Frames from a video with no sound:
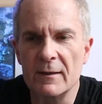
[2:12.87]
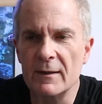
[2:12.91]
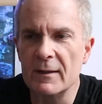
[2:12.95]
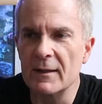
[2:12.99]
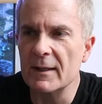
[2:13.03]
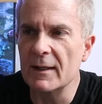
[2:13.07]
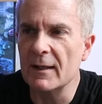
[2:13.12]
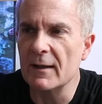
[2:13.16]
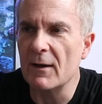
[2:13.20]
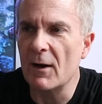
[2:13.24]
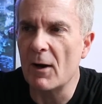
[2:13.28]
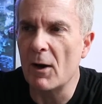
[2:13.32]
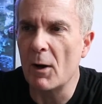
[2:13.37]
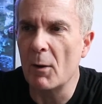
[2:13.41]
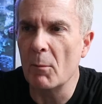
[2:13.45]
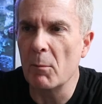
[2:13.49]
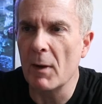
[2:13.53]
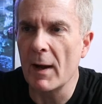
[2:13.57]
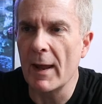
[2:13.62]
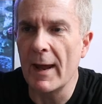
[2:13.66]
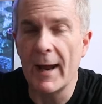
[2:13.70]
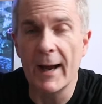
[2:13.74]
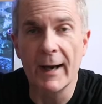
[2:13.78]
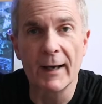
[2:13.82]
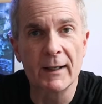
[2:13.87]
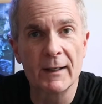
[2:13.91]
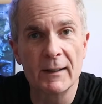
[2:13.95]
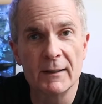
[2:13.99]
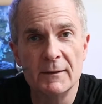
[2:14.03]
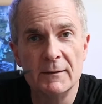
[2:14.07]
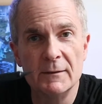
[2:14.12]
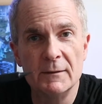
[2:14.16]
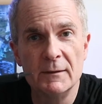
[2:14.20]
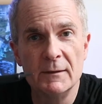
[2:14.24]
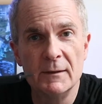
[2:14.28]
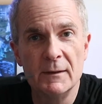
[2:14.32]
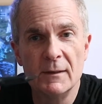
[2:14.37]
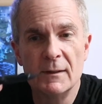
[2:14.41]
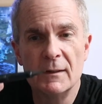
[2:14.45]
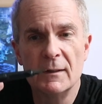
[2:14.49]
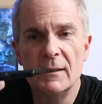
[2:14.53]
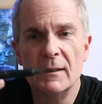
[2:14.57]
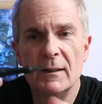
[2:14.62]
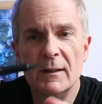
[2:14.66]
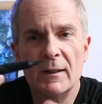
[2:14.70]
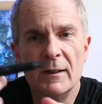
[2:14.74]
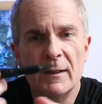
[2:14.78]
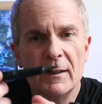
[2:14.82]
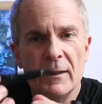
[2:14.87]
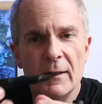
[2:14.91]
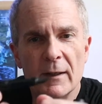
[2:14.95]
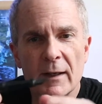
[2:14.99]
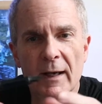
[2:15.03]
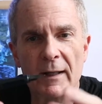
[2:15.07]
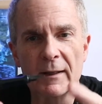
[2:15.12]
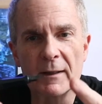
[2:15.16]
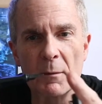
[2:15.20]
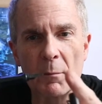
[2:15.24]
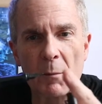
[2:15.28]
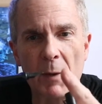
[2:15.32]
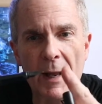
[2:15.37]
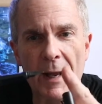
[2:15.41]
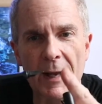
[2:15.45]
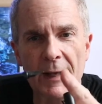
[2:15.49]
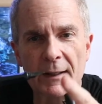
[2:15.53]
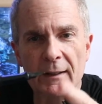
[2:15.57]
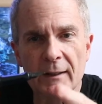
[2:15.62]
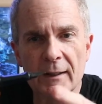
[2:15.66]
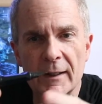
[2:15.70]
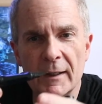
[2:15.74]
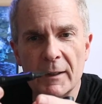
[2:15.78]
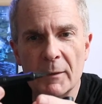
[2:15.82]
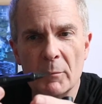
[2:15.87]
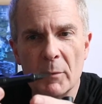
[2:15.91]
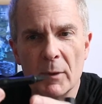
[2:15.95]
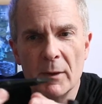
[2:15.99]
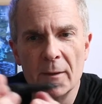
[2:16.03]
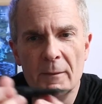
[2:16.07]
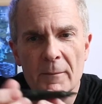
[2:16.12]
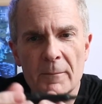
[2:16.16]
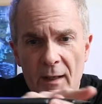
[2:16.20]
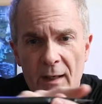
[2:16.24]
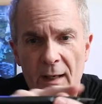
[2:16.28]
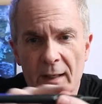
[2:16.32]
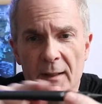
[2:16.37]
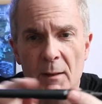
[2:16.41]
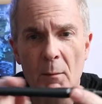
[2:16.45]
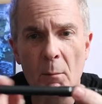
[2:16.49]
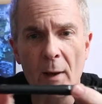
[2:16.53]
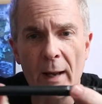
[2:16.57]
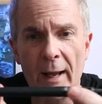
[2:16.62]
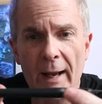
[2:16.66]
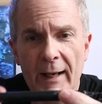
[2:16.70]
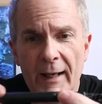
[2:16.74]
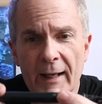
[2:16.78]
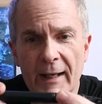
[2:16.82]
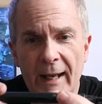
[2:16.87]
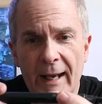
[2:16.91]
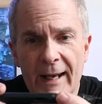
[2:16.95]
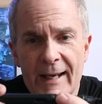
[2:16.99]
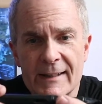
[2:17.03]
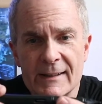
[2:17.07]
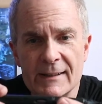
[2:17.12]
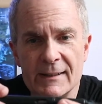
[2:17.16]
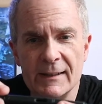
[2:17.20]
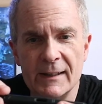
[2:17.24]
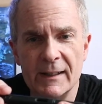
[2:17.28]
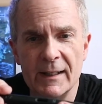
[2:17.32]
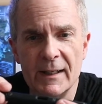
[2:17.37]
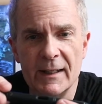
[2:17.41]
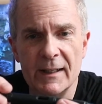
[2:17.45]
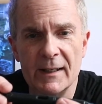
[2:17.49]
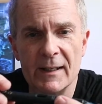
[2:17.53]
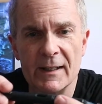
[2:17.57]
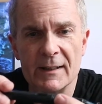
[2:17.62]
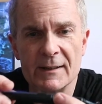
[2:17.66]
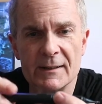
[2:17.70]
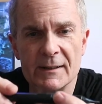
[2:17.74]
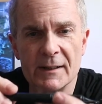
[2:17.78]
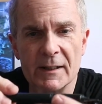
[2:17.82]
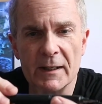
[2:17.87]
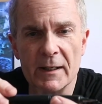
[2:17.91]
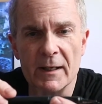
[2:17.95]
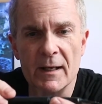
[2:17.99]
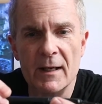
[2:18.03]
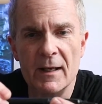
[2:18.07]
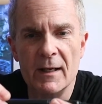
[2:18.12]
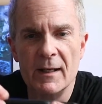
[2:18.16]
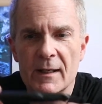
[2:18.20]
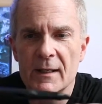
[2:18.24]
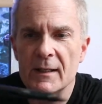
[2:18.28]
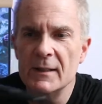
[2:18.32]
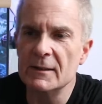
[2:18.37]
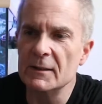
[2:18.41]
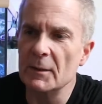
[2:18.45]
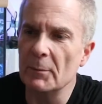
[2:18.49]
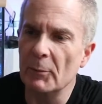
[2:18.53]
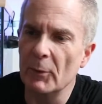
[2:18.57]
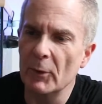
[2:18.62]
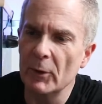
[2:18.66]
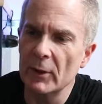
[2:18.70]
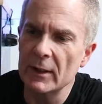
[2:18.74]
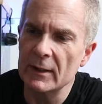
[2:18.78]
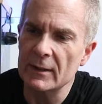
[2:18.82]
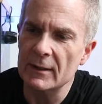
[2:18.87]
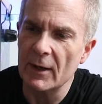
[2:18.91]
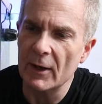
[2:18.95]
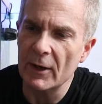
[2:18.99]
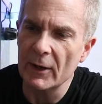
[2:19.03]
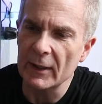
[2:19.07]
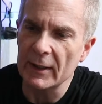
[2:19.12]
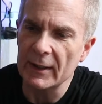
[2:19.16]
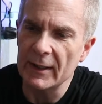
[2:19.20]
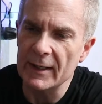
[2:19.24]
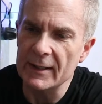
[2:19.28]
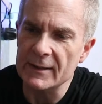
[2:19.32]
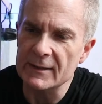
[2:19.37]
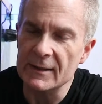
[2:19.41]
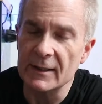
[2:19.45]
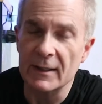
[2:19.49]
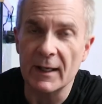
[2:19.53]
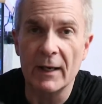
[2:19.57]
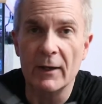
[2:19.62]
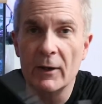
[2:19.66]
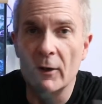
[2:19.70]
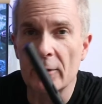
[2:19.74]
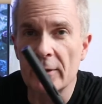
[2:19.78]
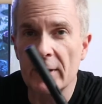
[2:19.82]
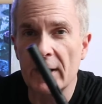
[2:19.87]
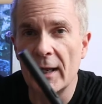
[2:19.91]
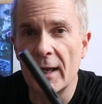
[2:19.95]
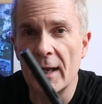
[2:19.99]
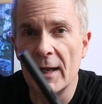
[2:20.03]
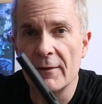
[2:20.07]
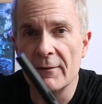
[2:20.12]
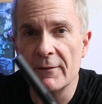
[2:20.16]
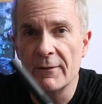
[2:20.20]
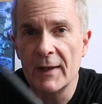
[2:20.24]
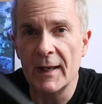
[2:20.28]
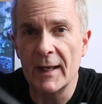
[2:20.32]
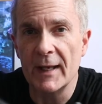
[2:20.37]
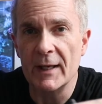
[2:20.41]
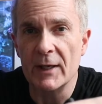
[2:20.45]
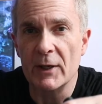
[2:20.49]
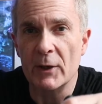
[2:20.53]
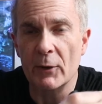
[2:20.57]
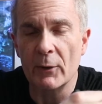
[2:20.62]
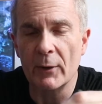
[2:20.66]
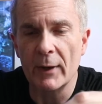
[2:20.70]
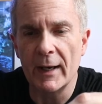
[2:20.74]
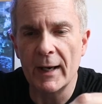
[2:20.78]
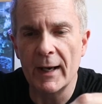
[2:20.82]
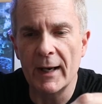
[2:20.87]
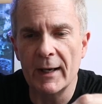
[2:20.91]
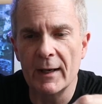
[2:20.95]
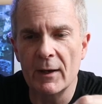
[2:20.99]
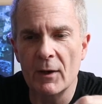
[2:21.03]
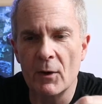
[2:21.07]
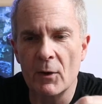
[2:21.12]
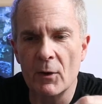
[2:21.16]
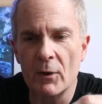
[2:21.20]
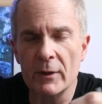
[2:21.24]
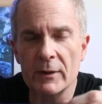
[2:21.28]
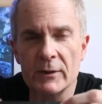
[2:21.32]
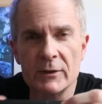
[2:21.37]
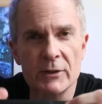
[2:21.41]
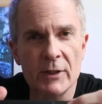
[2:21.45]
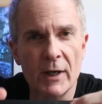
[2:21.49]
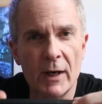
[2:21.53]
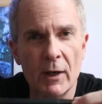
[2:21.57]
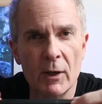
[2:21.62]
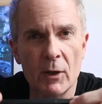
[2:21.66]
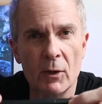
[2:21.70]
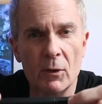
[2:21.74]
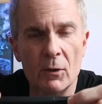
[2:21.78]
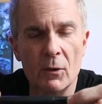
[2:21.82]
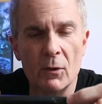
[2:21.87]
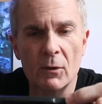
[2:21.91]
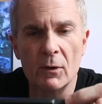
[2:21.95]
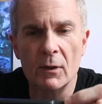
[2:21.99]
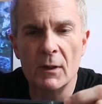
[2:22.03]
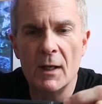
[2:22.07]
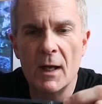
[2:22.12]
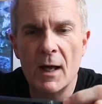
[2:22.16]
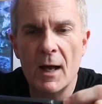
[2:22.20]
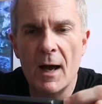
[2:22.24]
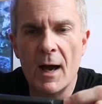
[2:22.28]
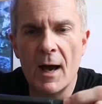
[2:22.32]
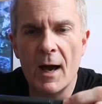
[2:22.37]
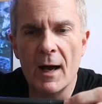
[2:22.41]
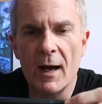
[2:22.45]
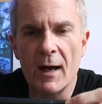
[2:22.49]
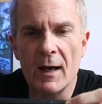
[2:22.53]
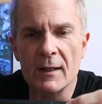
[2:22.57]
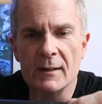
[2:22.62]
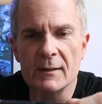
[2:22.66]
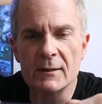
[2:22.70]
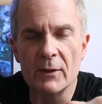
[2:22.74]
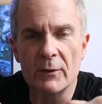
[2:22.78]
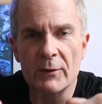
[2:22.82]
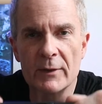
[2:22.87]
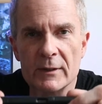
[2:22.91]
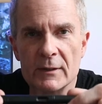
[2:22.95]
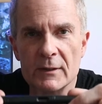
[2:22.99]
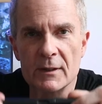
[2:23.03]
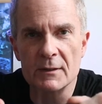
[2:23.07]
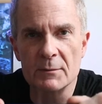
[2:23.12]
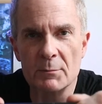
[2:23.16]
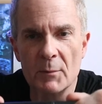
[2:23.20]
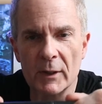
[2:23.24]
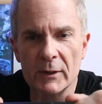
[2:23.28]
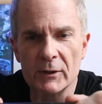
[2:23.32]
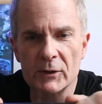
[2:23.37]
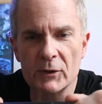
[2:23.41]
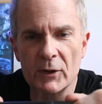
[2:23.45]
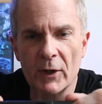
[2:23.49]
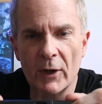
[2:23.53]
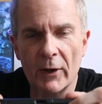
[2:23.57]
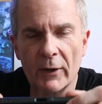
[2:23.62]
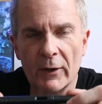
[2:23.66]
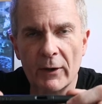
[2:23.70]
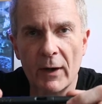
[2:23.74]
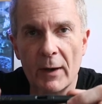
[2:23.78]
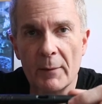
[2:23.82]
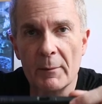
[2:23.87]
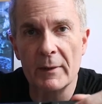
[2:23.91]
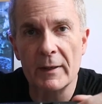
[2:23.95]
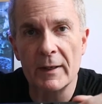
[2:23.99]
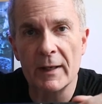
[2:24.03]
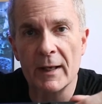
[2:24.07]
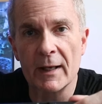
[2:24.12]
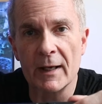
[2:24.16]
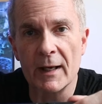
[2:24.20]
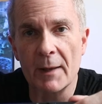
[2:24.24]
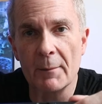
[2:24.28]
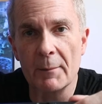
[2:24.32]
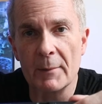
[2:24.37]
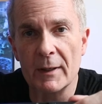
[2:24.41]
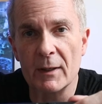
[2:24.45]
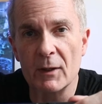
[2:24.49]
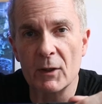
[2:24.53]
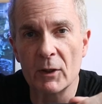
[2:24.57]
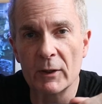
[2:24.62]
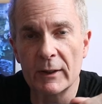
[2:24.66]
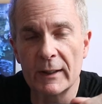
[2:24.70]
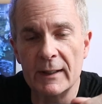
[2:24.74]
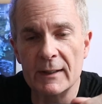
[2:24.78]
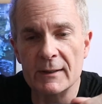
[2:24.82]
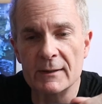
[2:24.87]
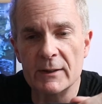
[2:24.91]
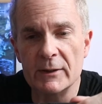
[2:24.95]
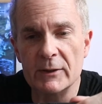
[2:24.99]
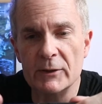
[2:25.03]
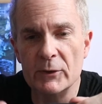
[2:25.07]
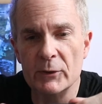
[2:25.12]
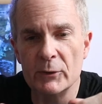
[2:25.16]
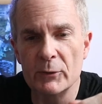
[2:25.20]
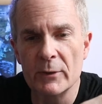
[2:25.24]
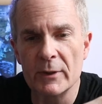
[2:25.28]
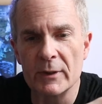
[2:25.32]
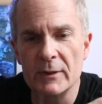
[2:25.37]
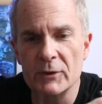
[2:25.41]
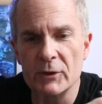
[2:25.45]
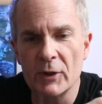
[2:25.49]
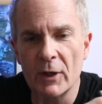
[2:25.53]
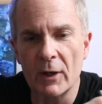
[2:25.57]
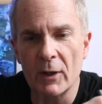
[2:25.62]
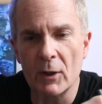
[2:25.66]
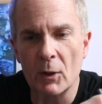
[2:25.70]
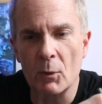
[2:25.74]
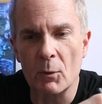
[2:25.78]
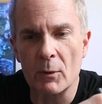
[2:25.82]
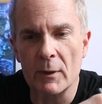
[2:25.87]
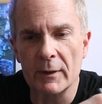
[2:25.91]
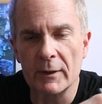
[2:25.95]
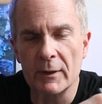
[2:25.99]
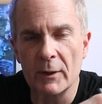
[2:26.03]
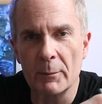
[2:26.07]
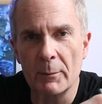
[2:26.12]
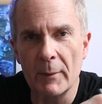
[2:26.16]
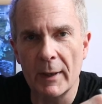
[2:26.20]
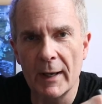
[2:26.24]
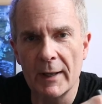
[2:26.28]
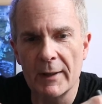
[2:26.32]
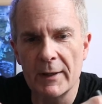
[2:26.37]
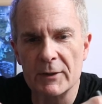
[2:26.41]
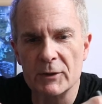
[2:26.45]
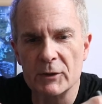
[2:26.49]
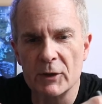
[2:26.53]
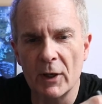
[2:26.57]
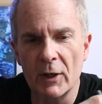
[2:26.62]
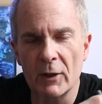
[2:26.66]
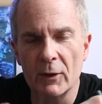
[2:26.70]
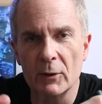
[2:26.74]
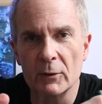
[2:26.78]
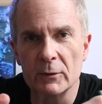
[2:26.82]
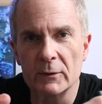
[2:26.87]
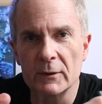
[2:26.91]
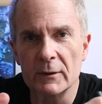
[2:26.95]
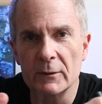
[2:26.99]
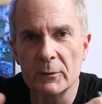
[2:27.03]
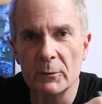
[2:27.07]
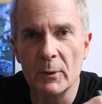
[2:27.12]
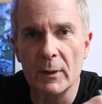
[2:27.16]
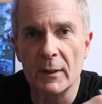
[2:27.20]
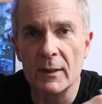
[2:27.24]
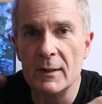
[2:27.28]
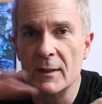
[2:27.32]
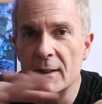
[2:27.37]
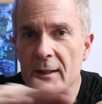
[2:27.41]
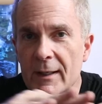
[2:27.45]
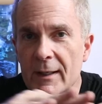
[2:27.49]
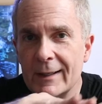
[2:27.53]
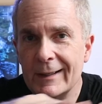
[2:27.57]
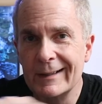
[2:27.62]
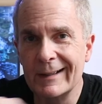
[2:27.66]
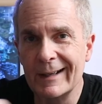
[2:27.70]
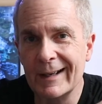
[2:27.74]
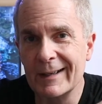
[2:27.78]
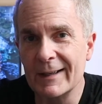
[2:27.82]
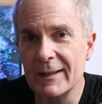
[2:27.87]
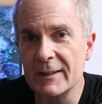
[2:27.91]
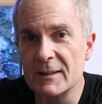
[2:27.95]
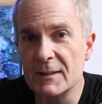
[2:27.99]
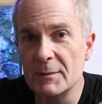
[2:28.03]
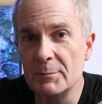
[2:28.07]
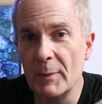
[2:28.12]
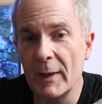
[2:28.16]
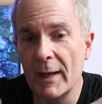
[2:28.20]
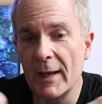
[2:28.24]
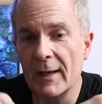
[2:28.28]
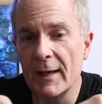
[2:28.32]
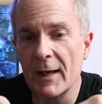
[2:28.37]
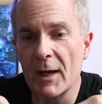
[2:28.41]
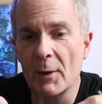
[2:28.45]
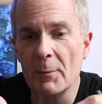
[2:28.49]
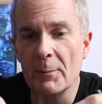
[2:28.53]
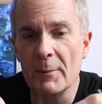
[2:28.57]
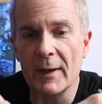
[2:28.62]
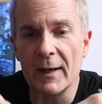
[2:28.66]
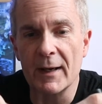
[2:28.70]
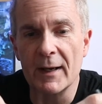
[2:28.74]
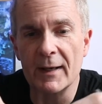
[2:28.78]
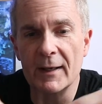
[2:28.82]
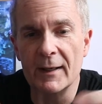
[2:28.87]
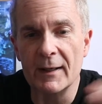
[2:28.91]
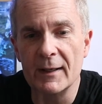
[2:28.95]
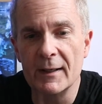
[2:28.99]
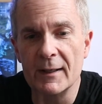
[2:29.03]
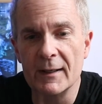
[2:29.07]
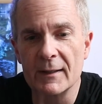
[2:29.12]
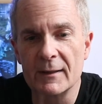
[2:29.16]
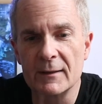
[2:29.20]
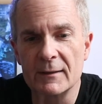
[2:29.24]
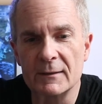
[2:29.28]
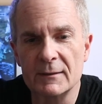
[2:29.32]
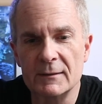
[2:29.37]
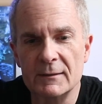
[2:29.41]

the all black you got the black nib got the black casing it's a it's a pretty dark casing I know they have a gray or charcoal uh, so this is much darker I've been, and I've been looking to do the charcoal one or buy the charcoal to kind of span out my uh,